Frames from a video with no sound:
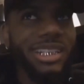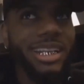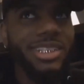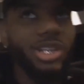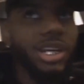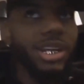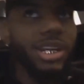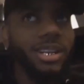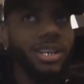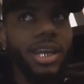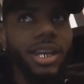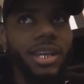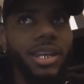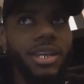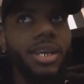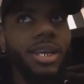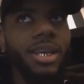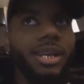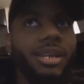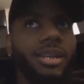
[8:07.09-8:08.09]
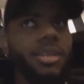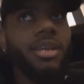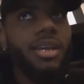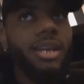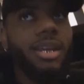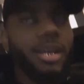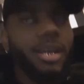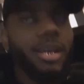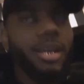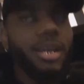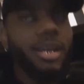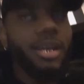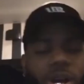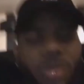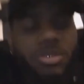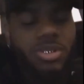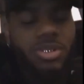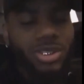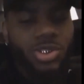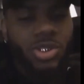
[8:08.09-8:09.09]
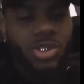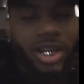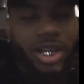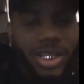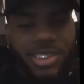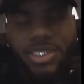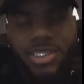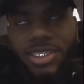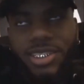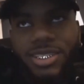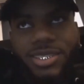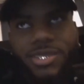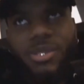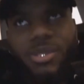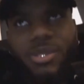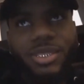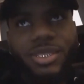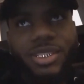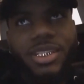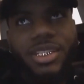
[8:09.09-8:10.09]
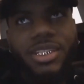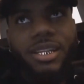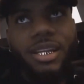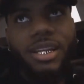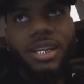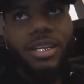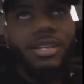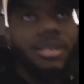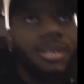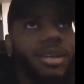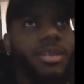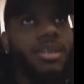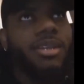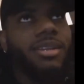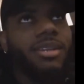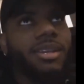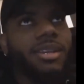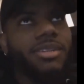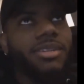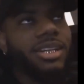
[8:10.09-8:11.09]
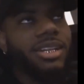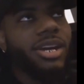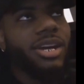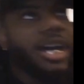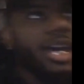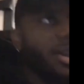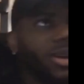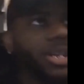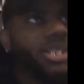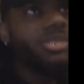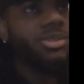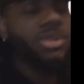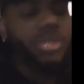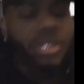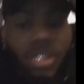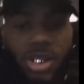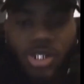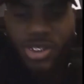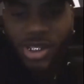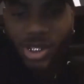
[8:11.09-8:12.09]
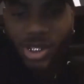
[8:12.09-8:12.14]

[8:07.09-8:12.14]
I was just like trying to like, I don't know, I was just trying shit, you know what I'm saying? Like, I was like, yo, how do I do it?